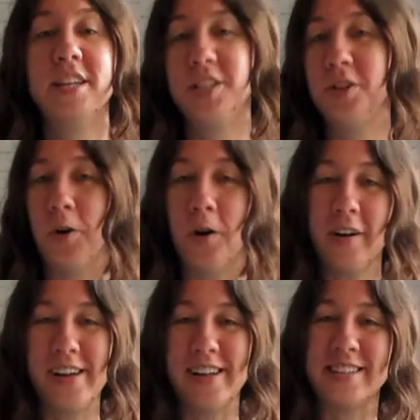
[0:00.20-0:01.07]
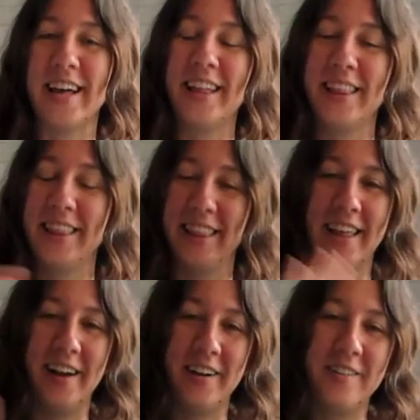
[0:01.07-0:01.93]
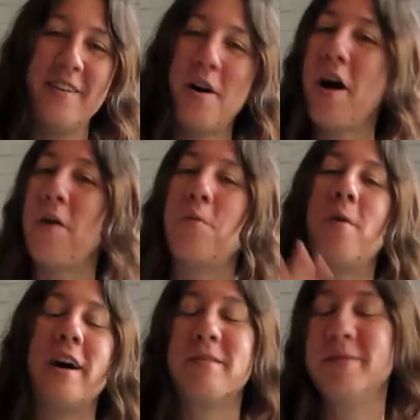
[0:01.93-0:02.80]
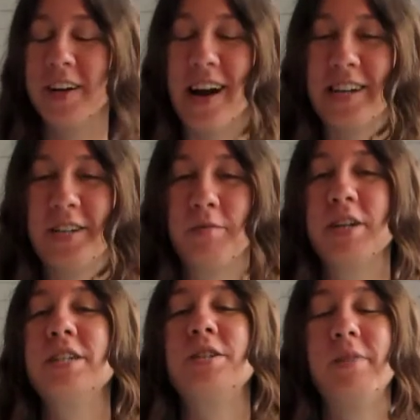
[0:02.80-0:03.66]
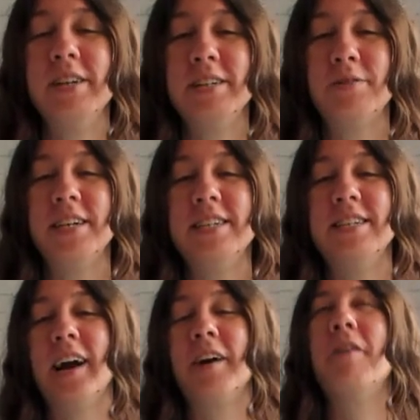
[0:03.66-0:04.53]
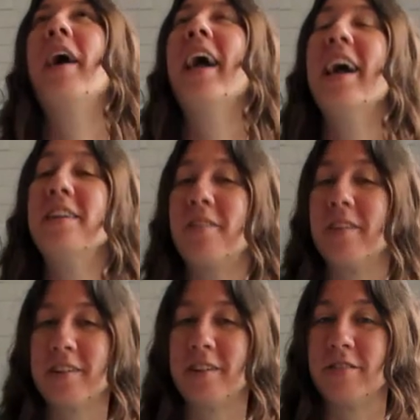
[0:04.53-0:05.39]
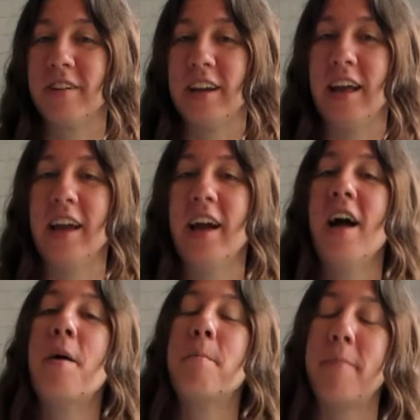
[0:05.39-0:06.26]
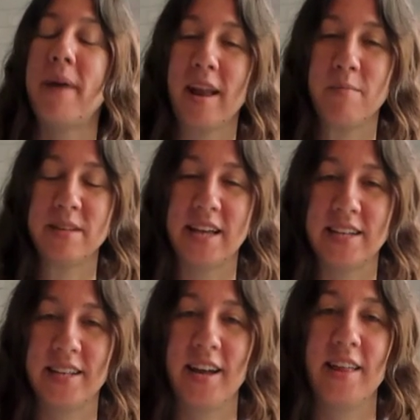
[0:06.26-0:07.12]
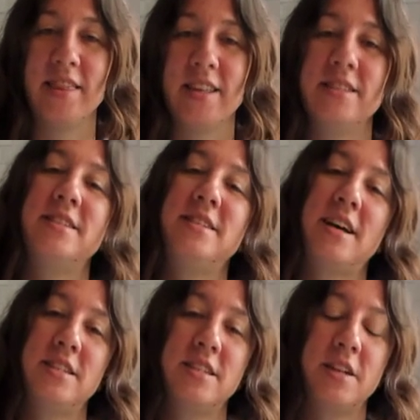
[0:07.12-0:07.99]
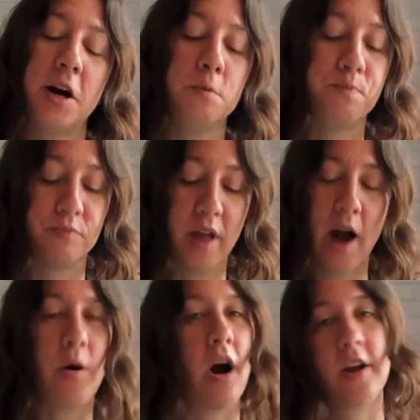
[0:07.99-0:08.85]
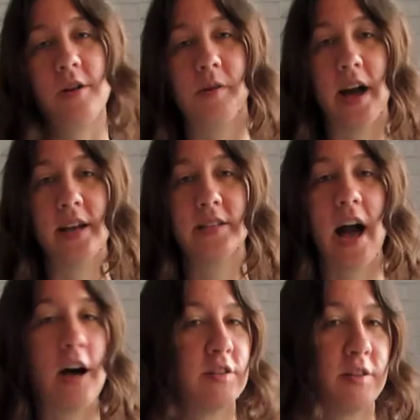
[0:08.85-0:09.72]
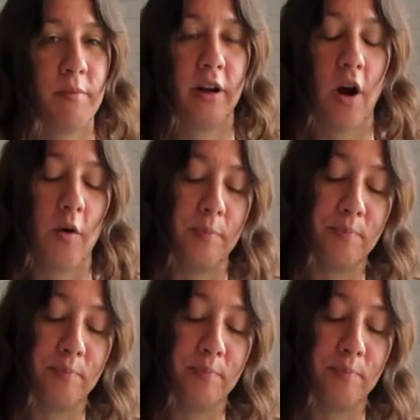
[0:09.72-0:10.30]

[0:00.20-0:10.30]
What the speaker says: Taurus, hello. Welcome to your October 2020 Tarot and Oracle reading. My name is Tessa and this is Tessa's Tarot. How are you guys? How's it been going?